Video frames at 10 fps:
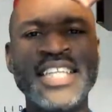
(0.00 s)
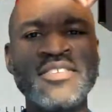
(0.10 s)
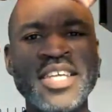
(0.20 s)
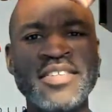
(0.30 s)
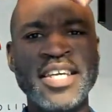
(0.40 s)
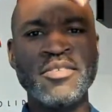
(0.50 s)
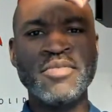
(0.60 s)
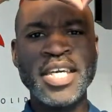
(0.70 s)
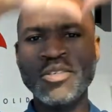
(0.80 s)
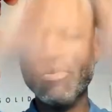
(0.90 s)
Thank
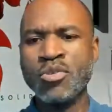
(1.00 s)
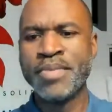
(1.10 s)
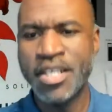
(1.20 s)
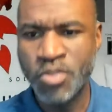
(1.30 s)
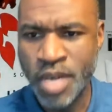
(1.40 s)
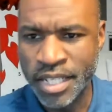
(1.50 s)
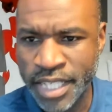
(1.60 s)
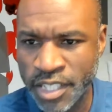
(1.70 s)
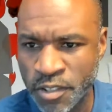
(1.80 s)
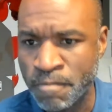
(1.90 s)
you. Super Guess What?
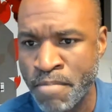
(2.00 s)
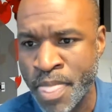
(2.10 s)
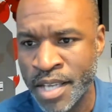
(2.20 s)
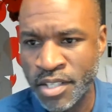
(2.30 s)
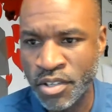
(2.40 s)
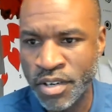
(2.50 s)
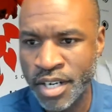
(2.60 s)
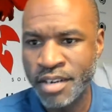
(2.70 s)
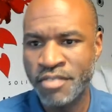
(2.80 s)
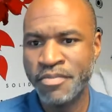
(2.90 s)
Thank you. So no
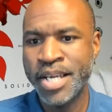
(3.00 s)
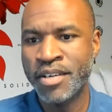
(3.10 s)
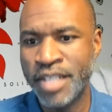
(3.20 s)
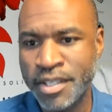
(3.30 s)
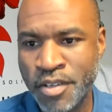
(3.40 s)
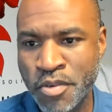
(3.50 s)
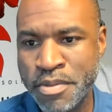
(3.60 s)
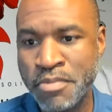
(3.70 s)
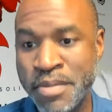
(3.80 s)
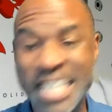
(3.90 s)
credit card for me. I don't like to own
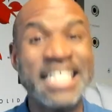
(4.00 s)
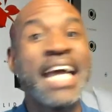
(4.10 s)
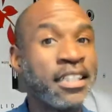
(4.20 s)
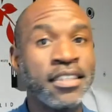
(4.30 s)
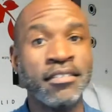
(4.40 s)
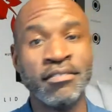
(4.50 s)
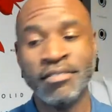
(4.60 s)
people money. Exactly.